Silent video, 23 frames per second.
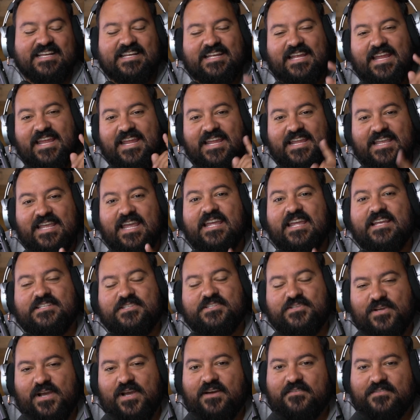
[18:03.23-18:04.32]
In
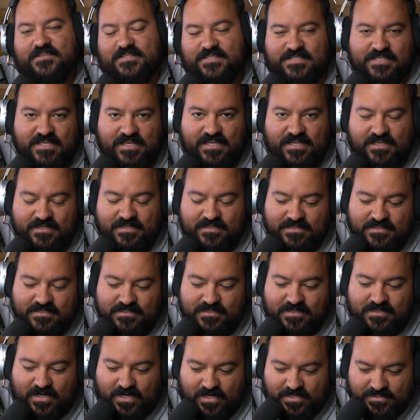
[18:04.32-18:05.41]
case you haven't seen
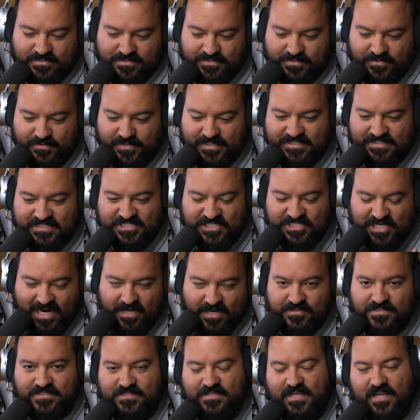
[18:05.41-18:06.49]
us doing
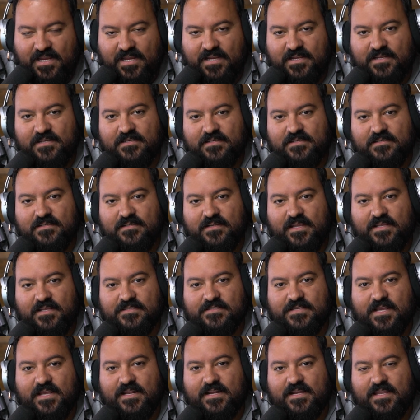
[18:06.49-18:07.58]
jousting
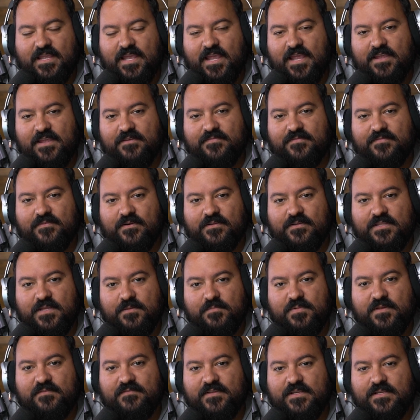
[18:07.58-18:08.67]
inside a cave on
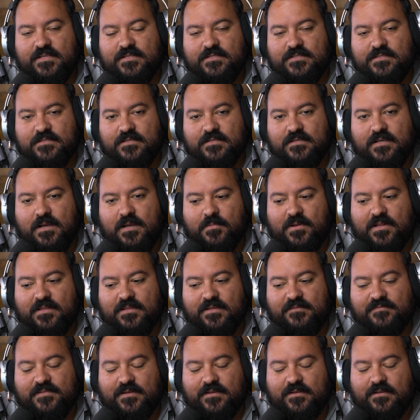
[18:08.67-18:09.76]
DPVs, I'm going to
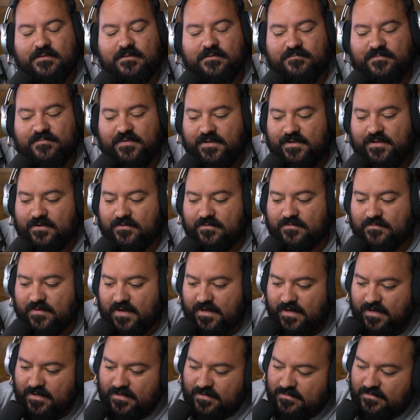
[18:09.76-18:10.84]
leave the video
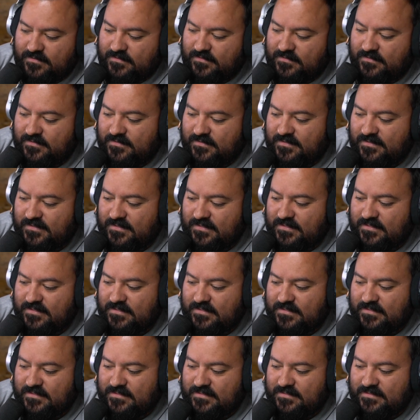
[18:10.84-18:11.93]
right here. When's Joust
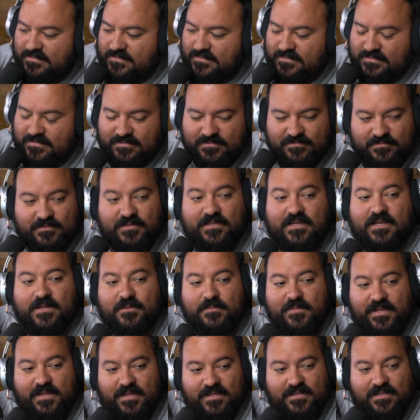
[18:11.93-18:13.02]
2? We got to
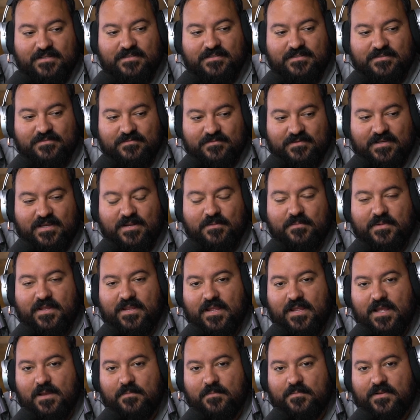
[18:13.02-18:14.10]
make it. We got to make
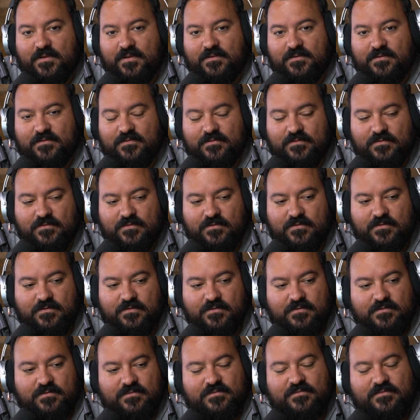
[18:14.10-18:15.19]
it happen. See everybody.